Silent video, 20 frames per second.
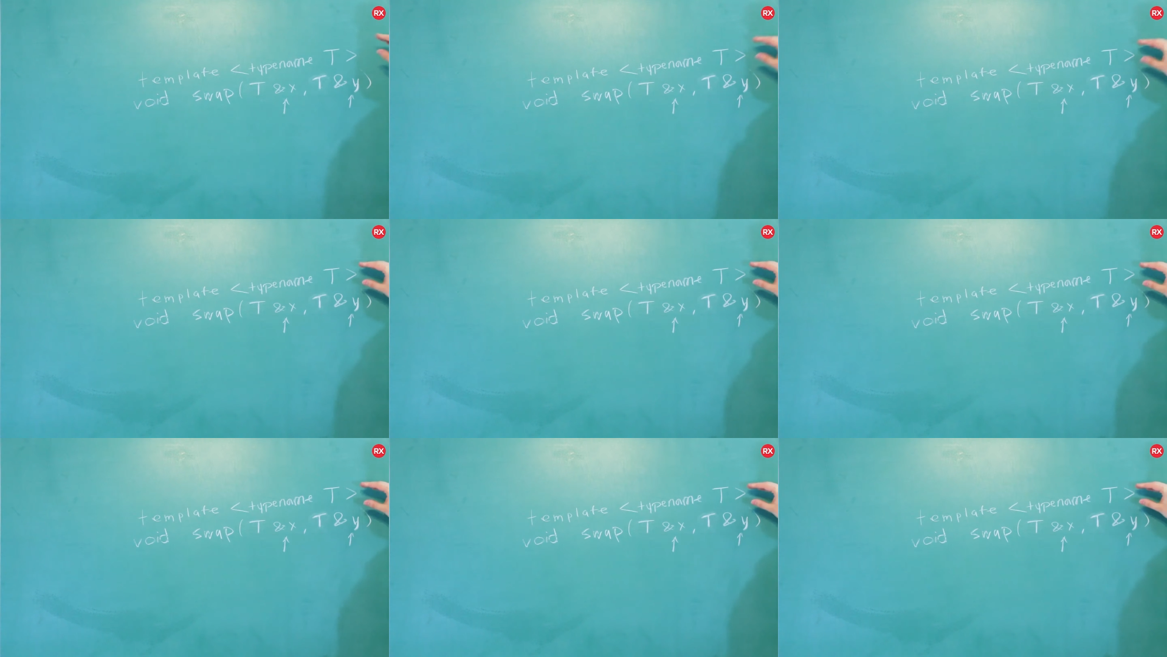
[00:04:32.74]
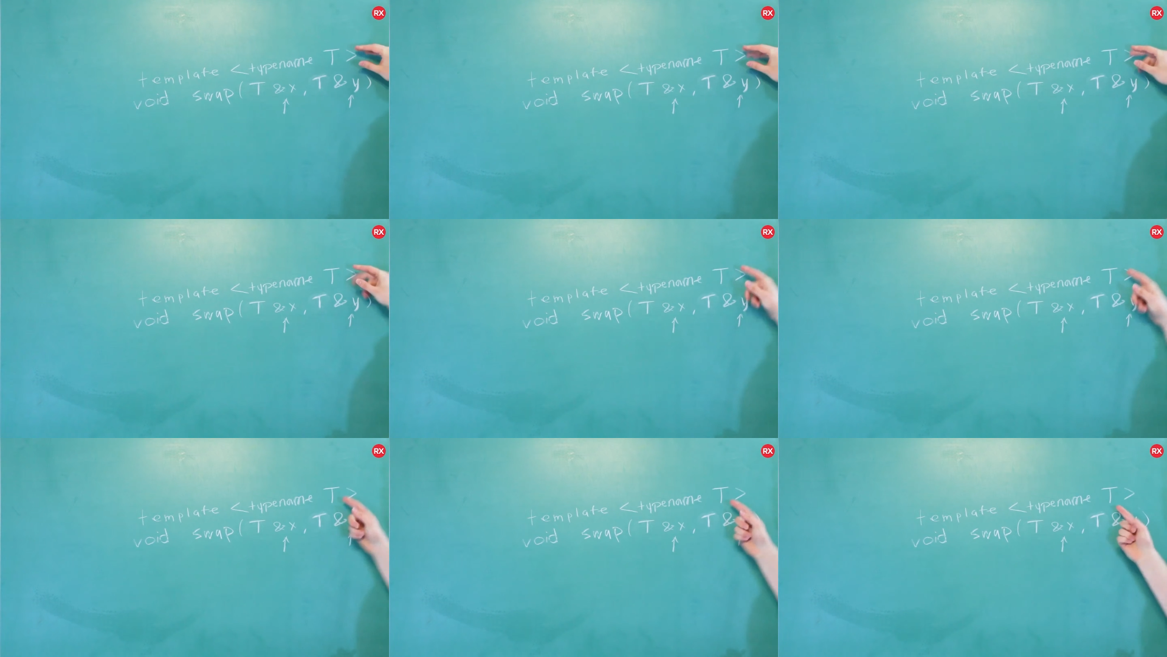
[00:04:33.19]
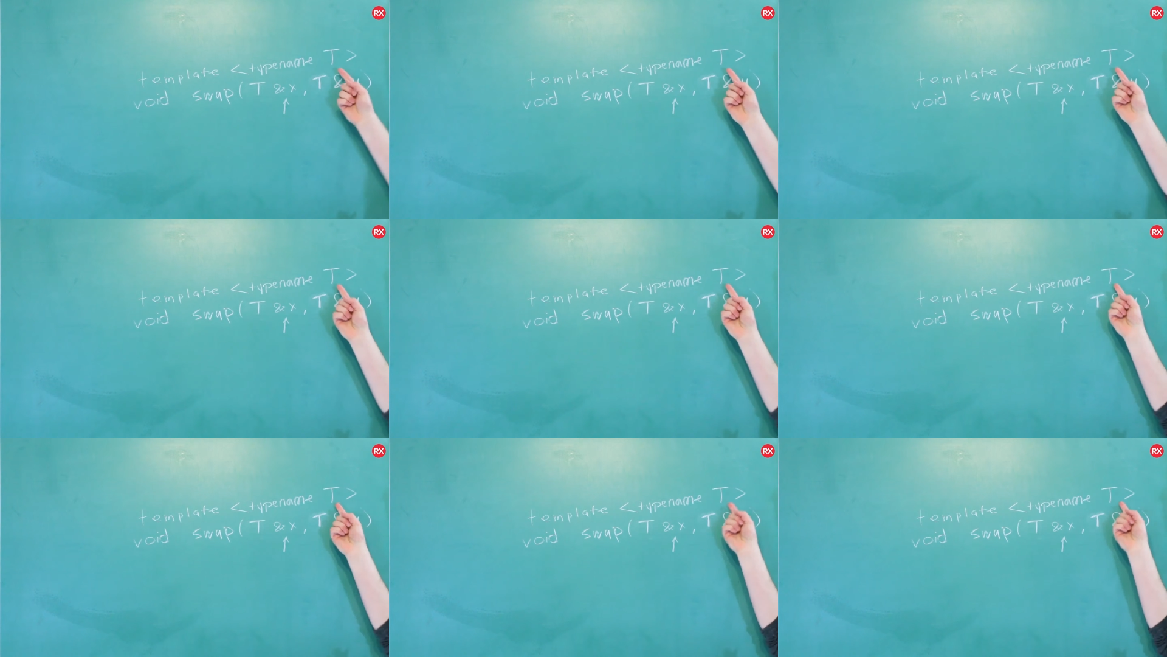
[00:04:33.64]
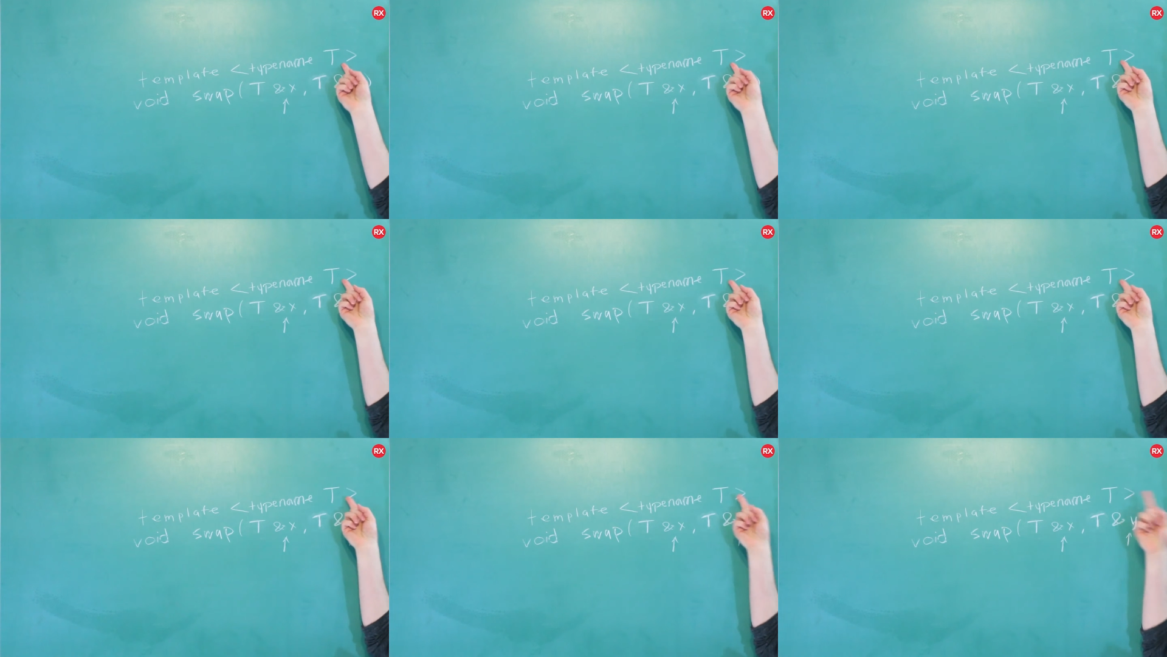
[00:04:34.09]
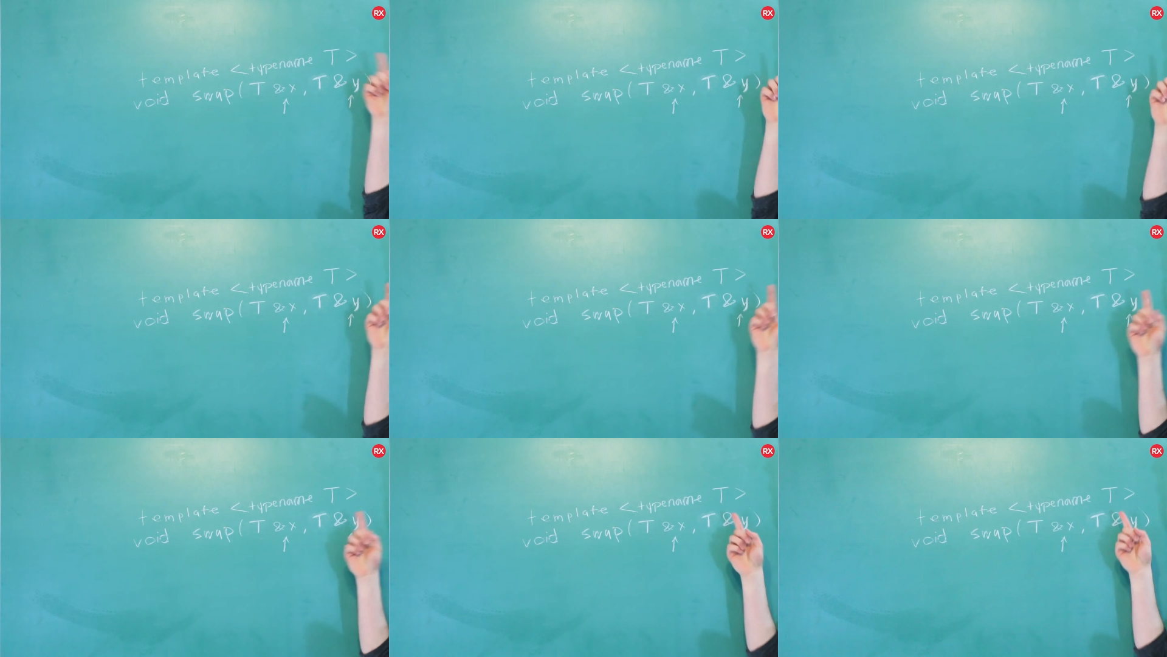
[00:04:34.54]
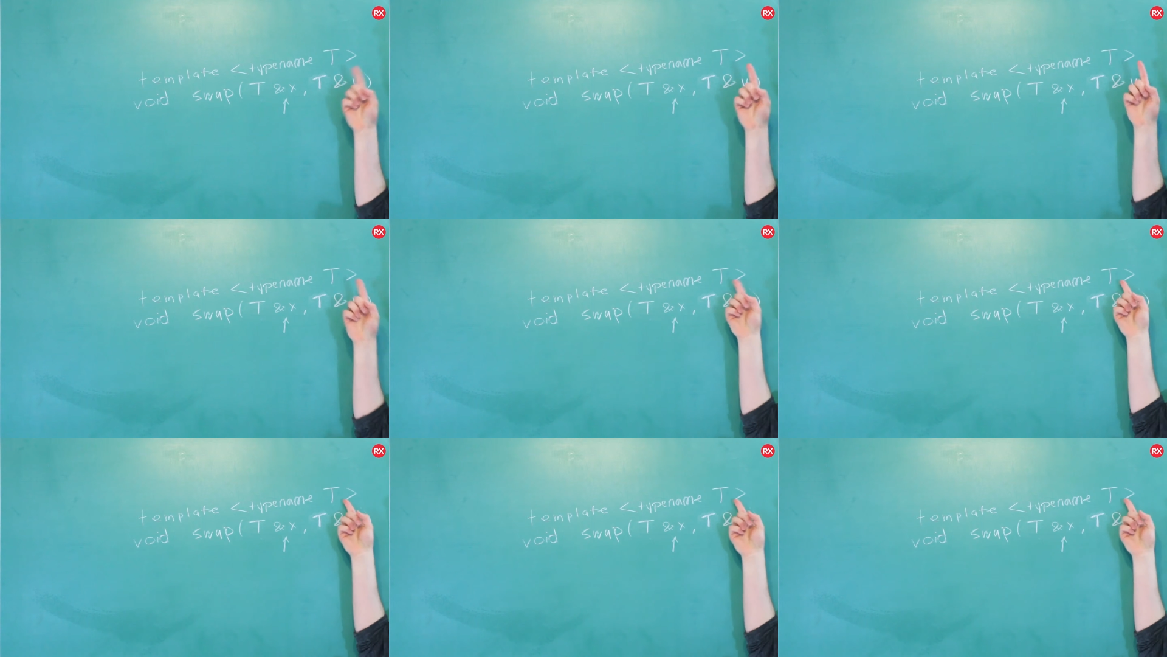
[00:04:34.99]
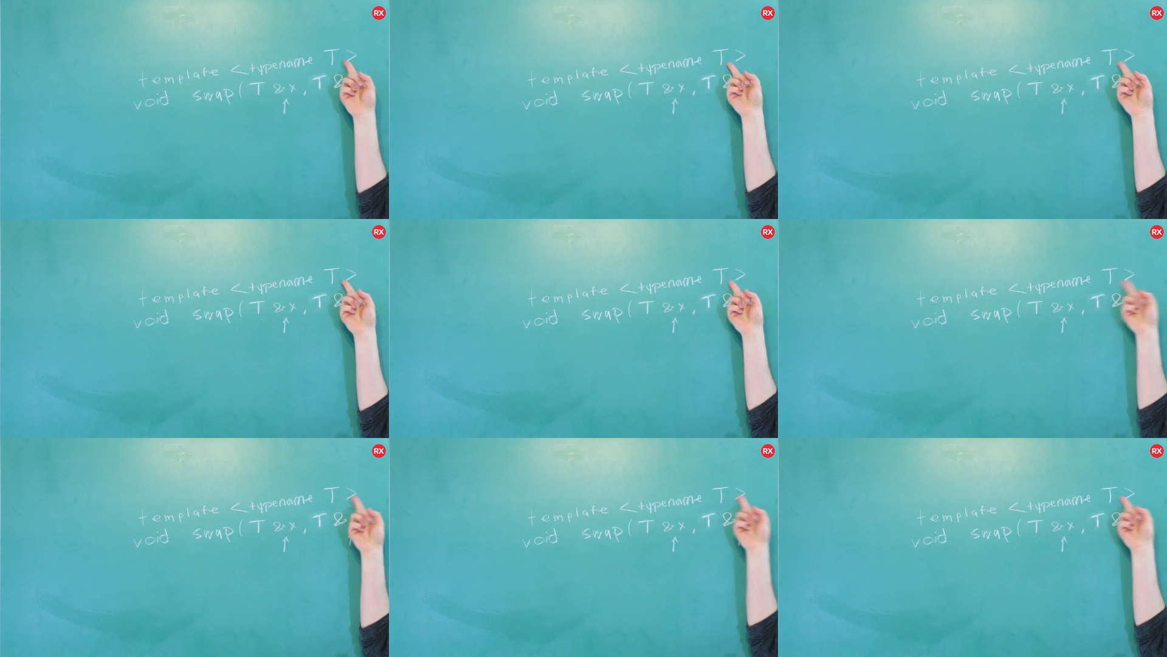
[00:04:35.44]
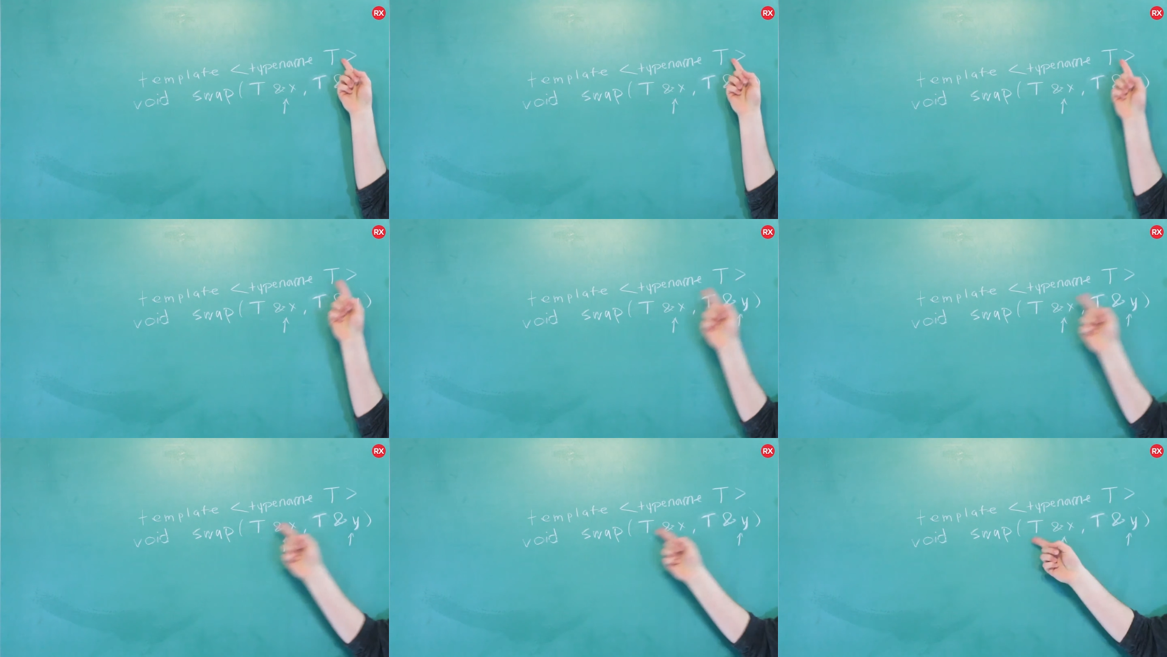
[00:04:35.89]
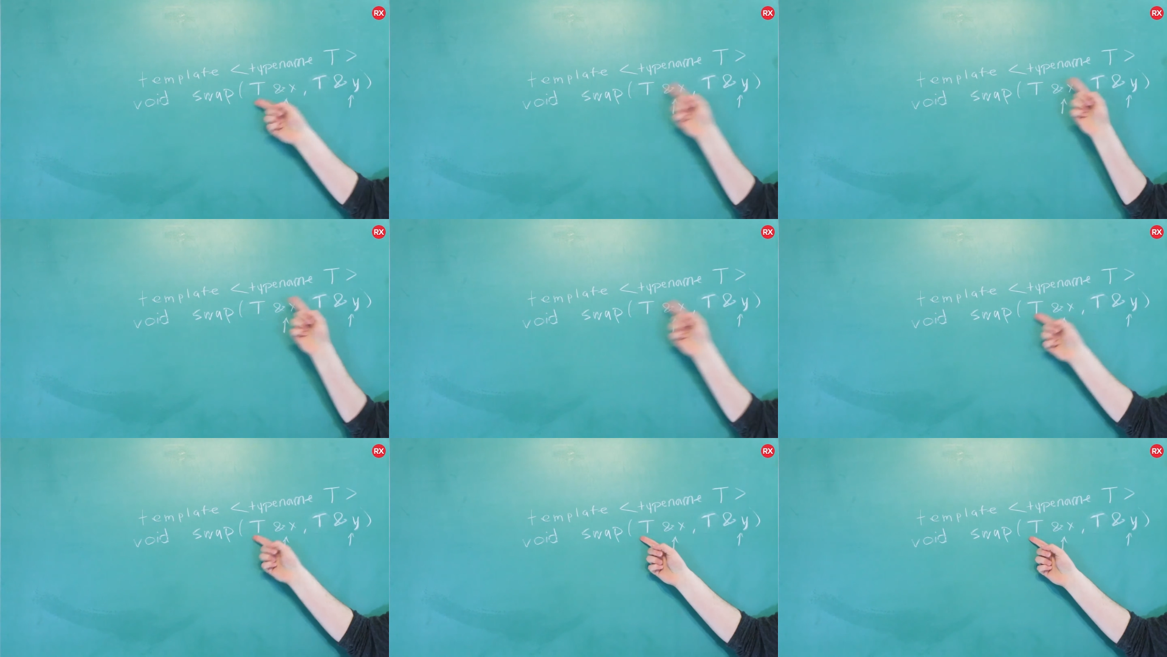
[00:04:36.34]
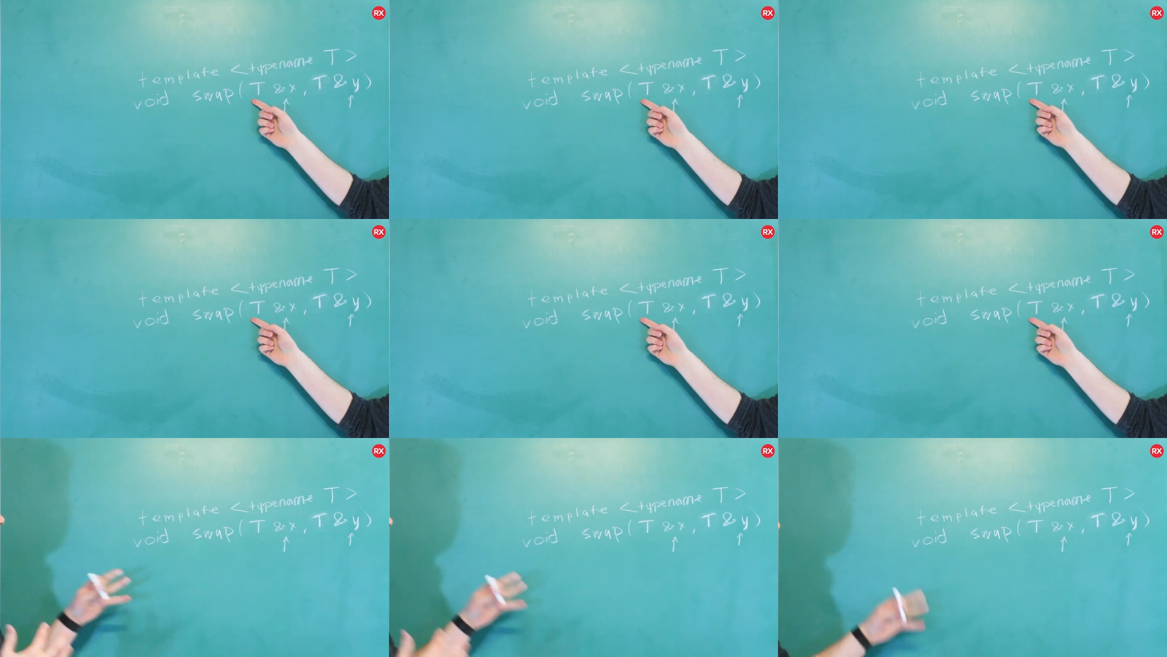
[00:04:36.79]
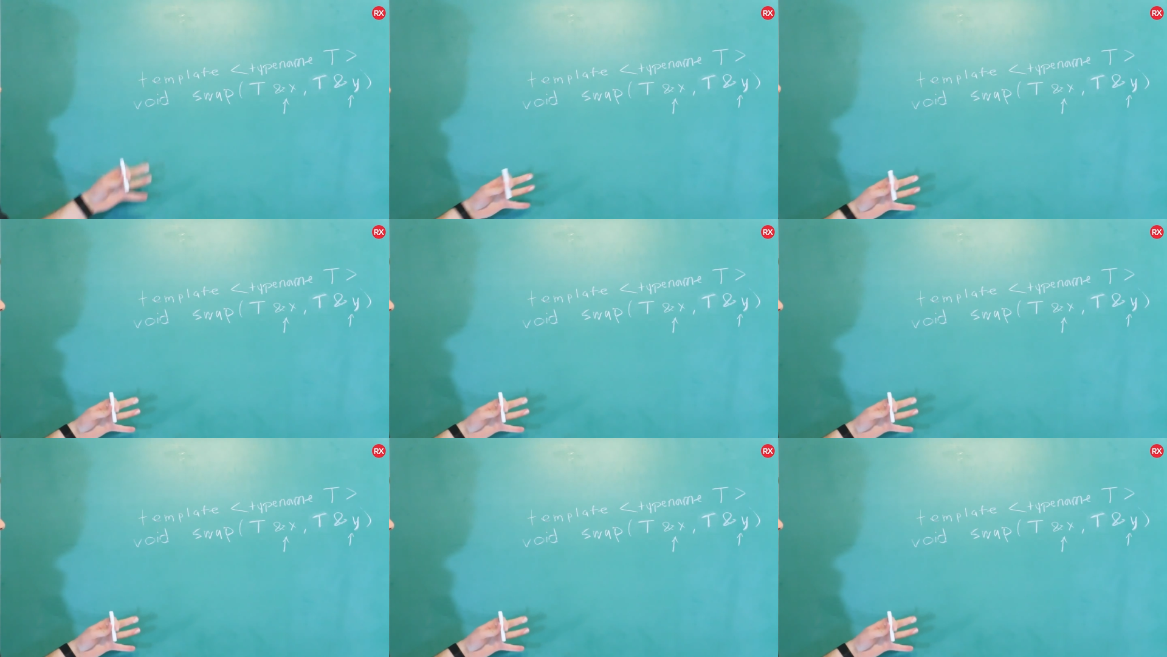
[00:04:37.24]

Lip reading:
(no speaker visible)